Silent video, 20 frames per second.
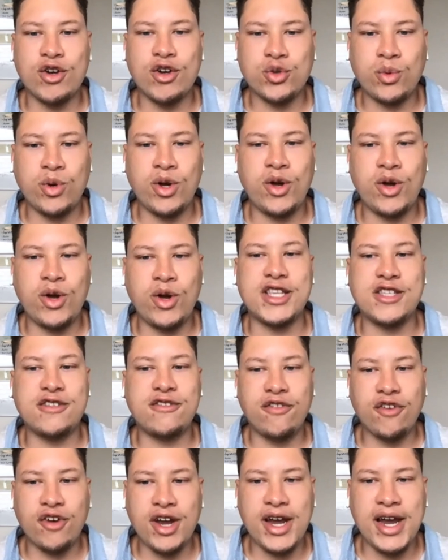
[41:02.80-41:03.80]
which is going
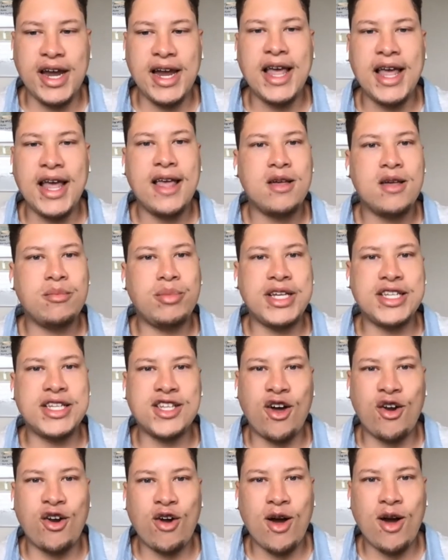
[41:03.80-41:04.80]
virtual. It's
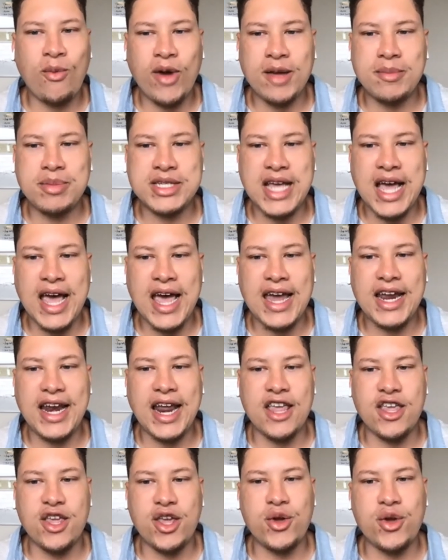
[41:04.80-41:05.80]
free. Please go to our
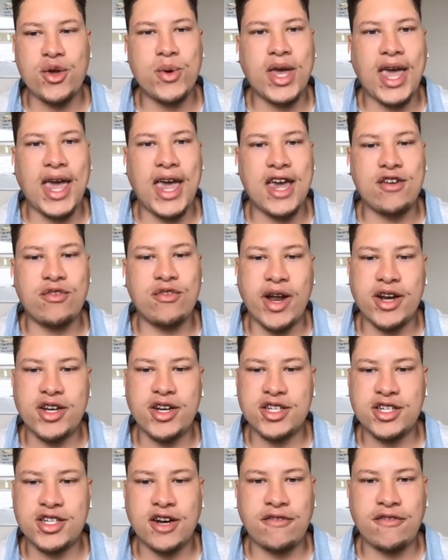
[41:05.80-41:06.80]
website and
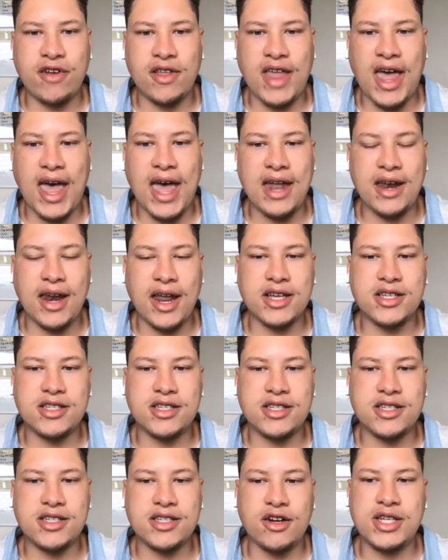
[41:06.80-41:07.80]
you can register
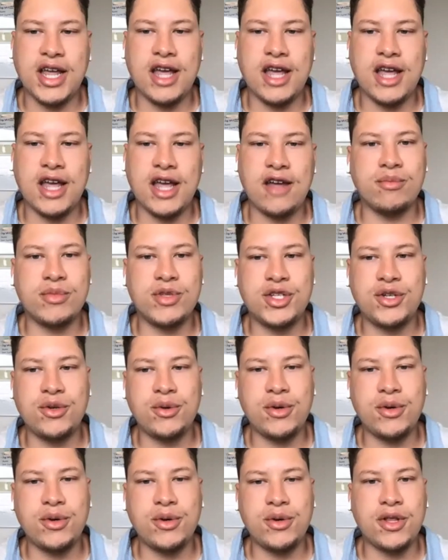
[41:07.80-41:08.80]
for that next
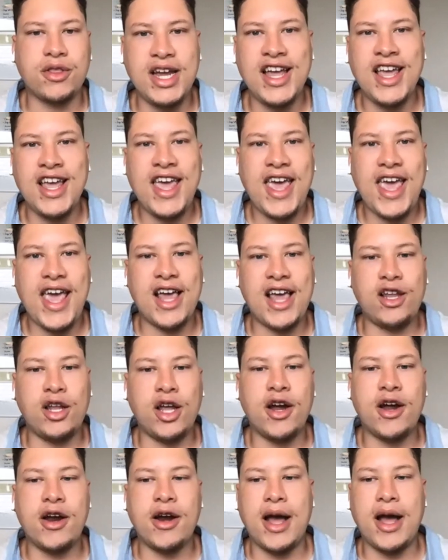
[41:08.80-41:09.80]
Thursday from 2 to
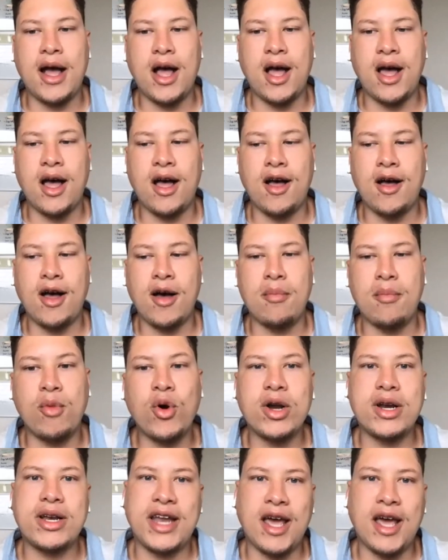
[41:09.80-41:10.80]
3 and learn
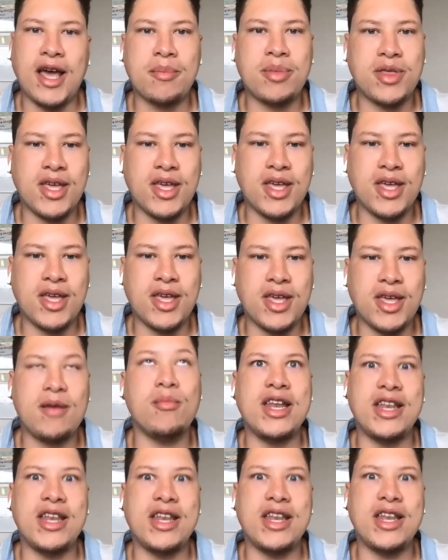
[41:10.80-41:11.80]
a more
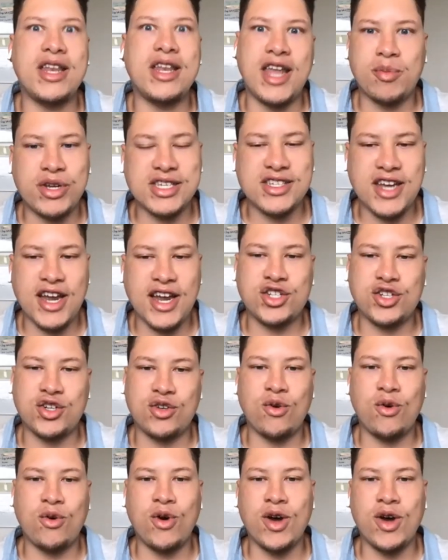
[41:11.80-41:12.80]
in-depth
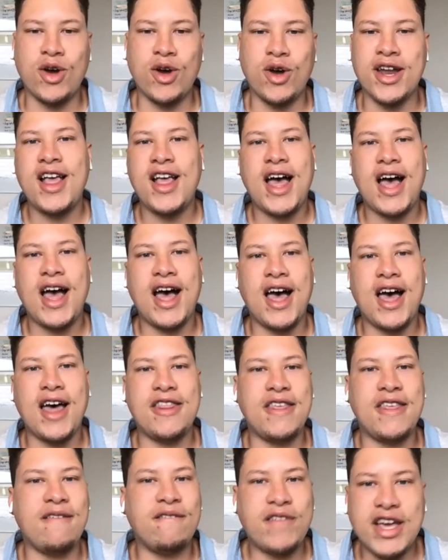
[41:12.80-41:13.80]
presentation
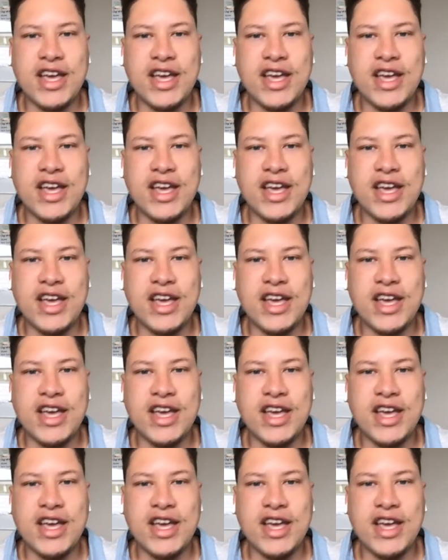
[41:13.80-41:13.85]
on